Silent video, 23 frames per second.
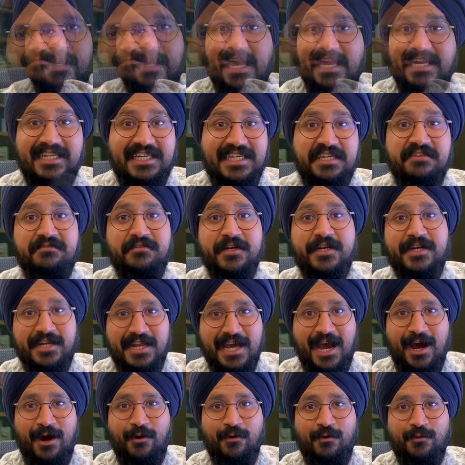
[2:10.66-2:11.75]
And even
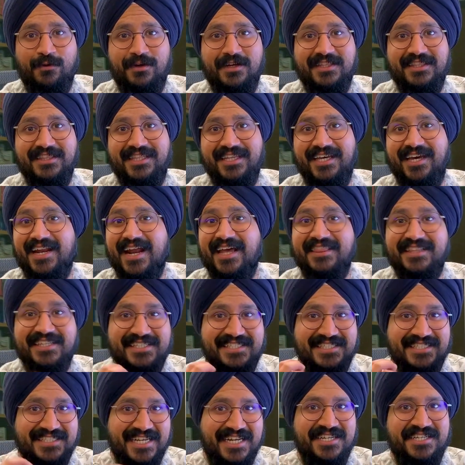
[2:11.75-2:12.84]
now, they are at the
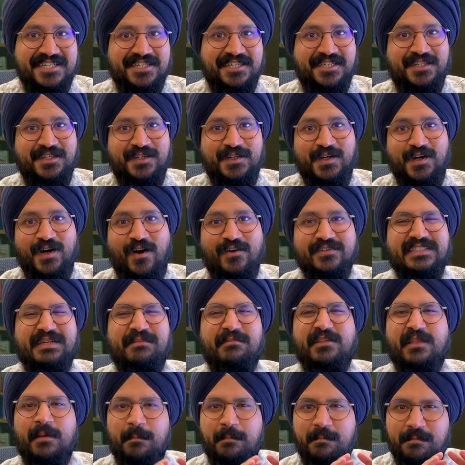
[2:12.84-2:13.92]
center of
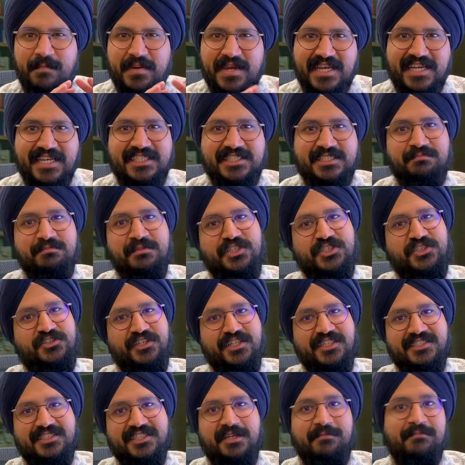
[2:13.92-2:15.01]
some of the biggest
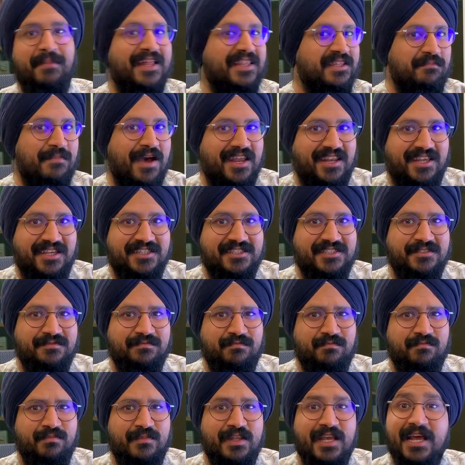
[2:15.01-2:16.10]
mysteries in mathematics,
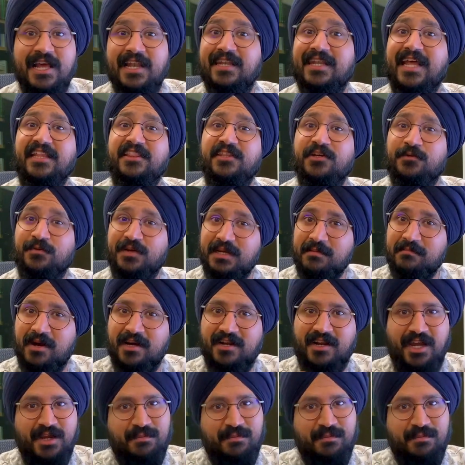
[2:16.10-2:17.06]
like the Riemann